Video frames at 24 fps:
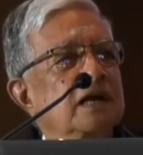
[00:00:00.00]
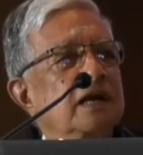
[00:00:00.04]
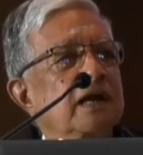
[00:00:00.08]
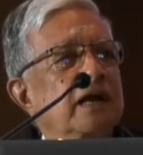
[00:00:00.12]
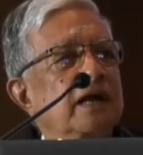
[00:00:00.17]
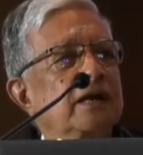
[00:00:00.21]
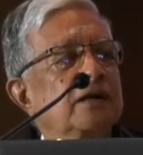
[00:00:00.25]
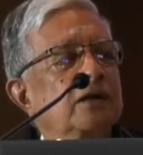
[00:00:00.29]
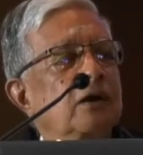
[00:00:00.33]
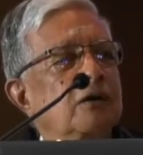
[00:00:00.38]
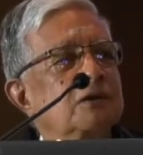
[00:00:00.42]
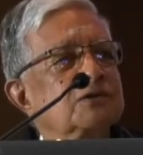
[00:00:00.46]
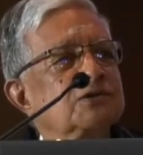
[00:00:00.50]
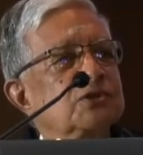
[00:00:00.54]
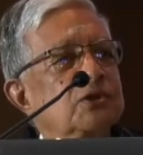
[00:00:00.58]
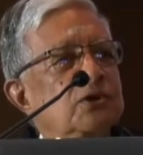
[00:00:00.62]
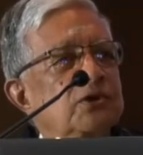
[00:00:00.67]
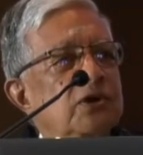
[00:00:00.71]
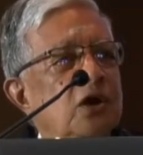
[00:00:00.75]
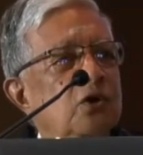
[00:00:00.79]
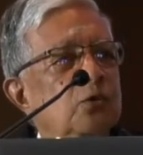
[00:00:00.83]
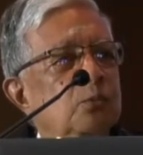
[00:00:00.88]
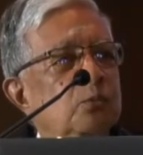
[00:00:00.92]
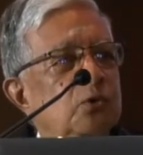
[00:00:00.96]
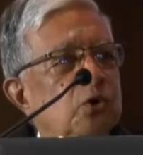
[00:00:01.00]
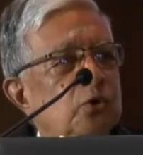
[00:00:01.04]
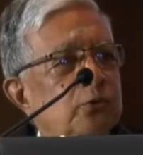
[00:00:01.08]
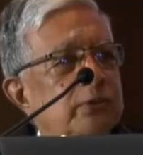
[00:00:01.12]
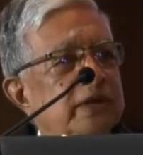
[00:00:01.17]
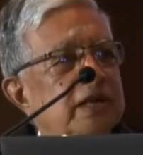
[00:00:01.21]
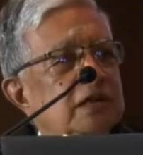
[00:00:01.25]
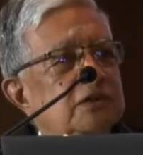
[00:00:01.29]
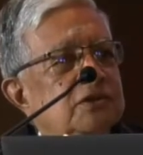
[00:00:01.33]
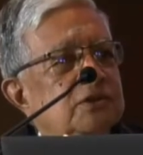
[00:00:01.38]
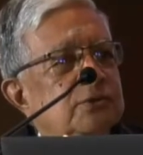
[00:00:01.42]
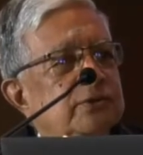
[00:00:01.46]
and also now
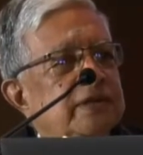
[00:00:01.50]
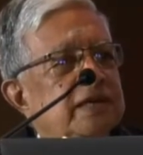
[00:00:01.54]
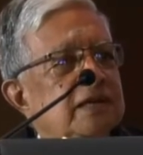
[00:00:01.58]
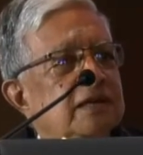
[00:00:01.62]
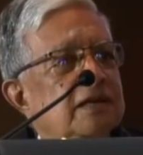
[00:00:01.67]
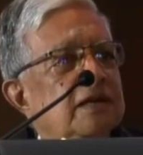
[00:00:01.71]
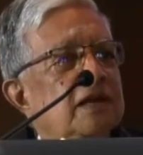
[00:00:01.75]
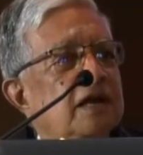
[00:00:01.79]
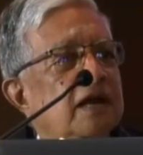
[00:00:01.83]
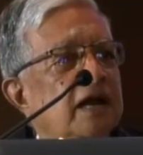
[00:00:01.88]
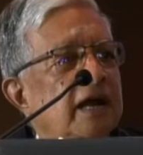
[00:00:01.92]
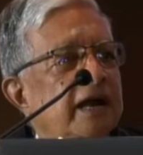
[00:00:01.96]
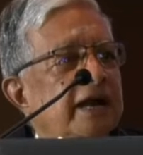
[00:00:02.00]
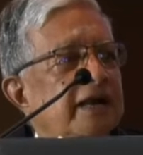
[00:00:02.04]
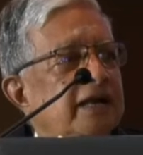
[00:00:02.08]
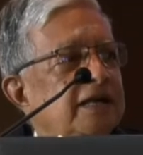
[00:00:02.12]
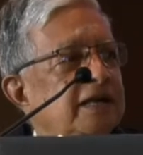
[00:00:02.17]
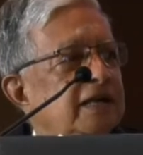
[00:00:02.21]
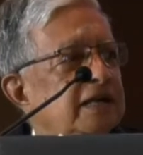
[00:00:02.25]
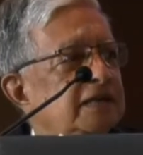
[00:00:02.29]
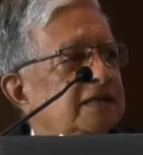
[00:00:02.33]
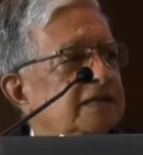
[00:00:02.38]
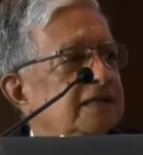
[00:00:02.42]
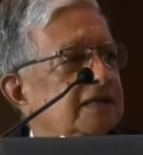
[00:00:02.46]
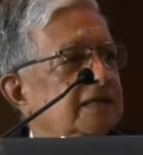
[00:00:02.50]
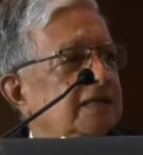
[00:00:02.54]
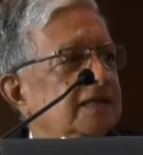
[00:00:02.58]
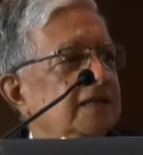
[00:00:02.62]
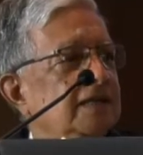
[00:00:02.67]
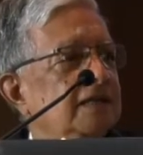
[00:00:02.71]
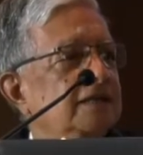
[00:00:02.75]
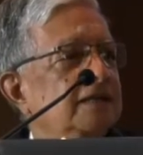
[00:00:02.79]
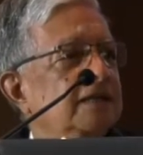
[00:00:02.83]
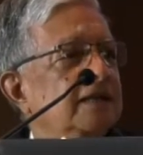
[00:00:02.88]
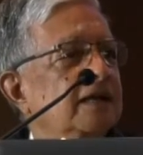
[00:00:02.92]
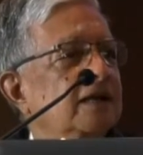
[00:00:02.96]
moving to the identity
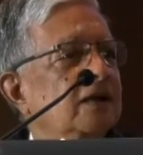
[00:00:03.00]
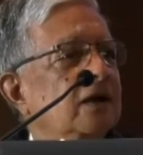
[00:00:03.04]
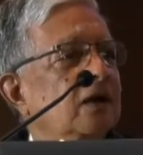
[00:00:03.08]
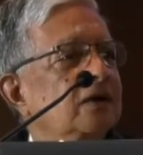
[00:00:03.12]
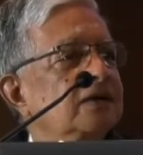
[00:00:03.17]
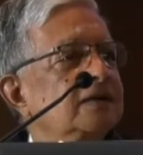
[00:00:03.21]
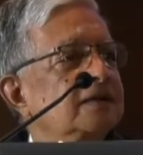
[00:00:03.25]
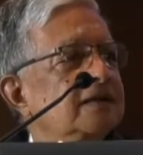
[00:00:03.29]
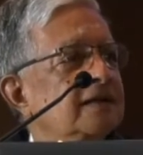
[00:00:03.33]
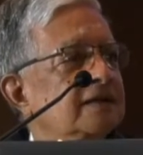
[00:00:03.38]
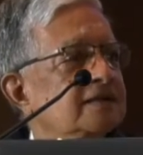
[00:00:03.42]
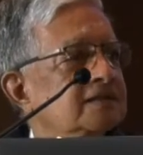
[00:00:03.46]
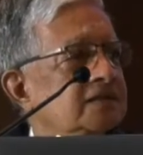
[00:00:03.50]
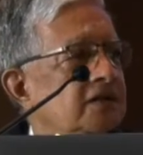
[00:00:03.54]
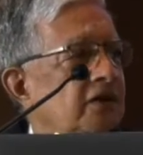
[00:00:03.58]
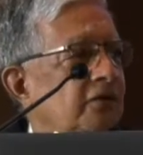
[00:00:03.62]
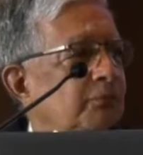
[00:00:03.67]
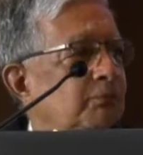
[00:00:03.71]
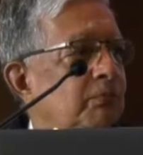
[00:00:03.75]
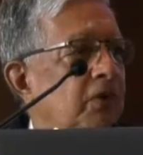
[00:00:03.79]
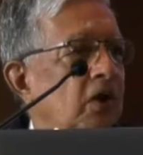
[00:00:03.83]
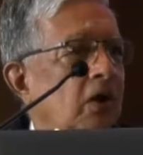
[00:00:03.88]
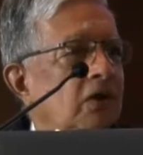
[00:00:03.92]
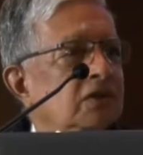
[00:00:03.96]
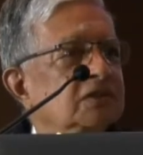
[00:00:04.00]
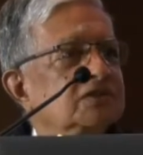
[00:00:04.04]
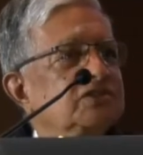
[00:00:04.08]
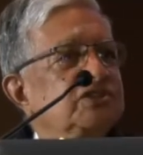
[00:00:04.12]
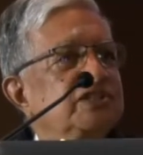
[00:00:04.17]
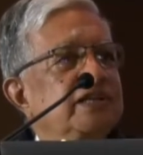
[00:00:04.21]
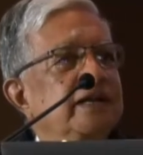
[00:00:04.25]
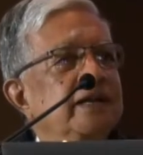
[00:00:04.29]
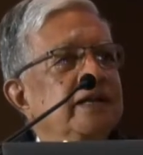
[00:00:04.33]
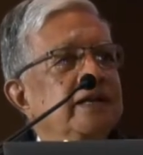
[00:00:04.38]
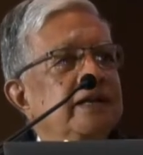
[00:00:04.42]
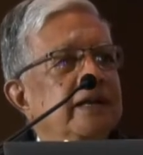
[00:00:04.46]
in the context of
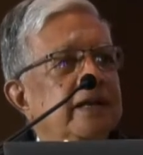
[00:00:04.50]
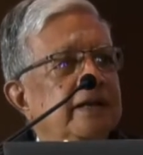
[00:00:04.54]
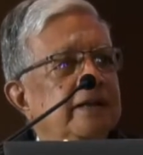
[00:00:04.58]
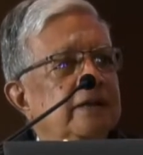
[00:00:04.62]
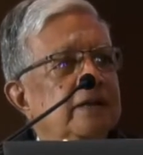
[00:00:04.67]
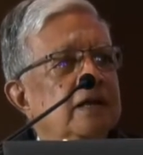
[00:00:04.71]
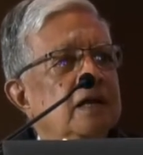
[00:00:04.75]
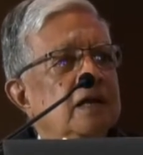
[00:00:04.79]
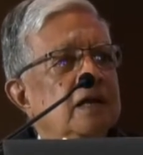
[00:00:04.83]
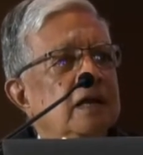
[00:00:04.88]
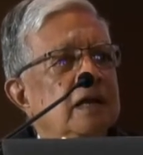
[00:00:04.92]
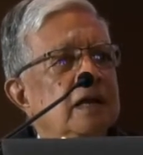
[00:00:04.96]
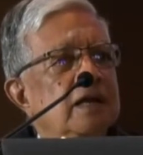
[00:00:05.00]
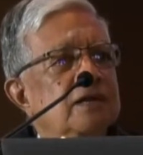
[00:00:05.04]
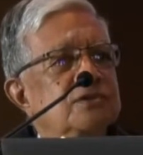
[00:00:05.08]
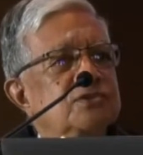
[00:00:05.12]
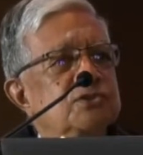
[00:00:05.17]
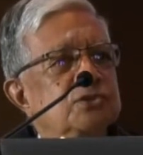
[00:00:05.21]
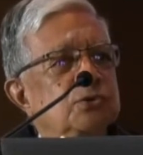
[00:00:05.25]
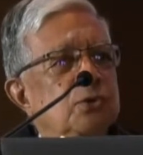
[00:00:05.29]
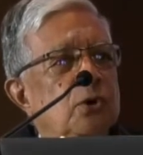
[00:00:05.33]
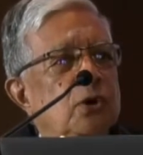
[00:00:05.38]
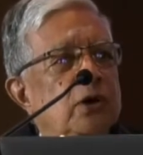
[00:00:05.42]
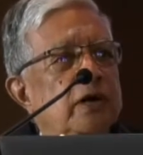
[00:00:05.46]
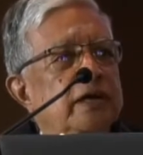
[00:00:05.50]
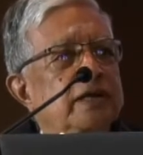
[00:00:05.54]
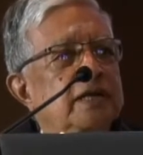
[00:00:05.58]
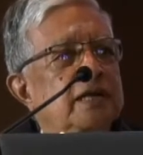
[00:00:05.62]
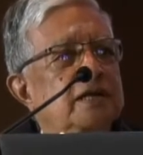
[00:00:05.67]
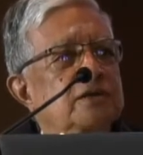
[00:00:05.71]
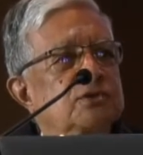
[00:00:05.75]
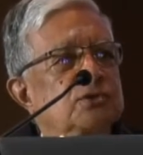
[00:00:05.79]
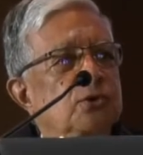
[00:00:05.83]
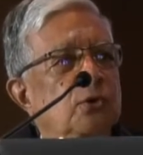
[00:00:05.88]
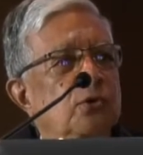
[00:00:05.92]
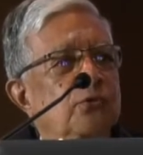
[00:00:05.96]
blockchain and so on
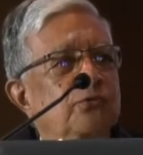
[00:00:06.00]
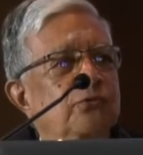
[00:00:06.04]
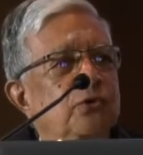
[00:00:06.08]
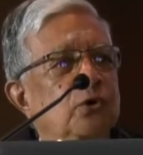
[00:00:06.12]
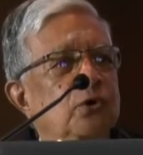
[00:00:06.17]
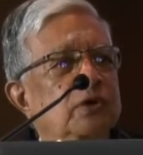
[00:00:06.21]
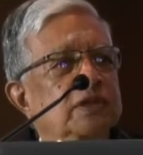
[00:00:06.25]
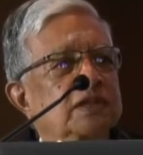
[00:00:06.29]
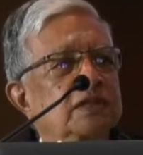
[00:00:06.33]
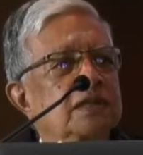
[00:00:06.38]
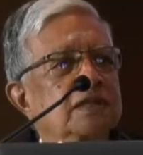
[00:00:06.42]
and so forth.